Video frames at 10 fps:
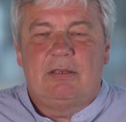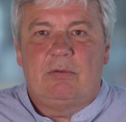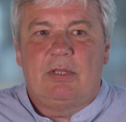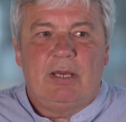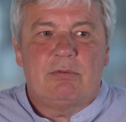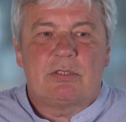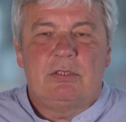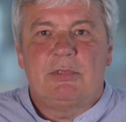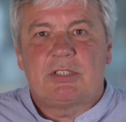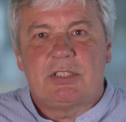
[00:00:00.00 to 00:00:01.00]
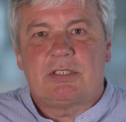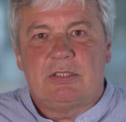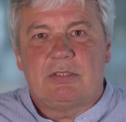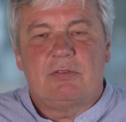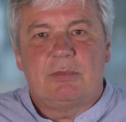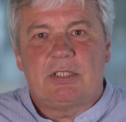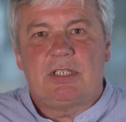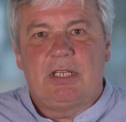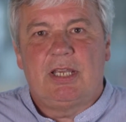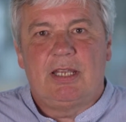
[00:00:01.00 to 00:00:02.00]
without some assistance from a
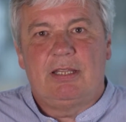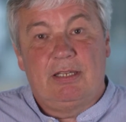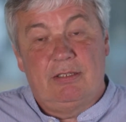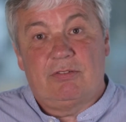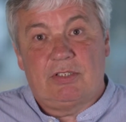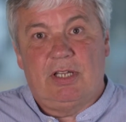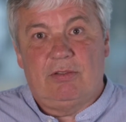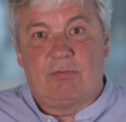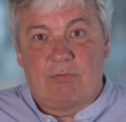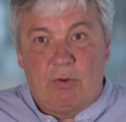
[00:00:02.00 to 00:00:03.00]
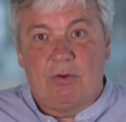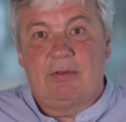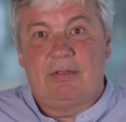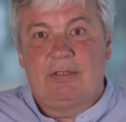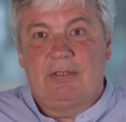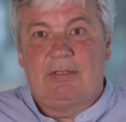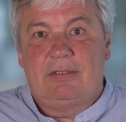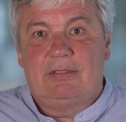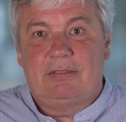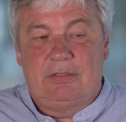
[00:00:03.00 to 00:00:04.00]
T A, then you've set the wrong
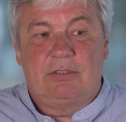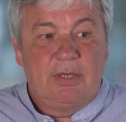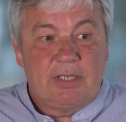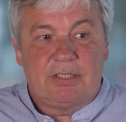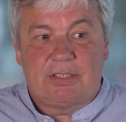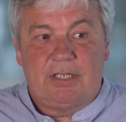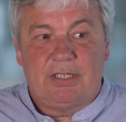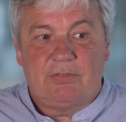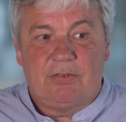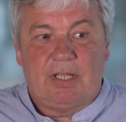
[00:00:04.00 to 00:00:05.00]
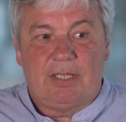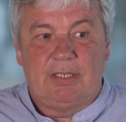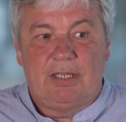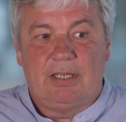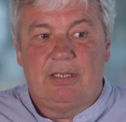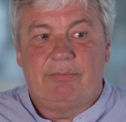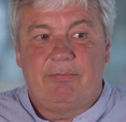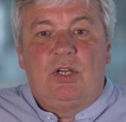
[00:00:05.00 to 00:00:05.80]
to-do exercise for that day.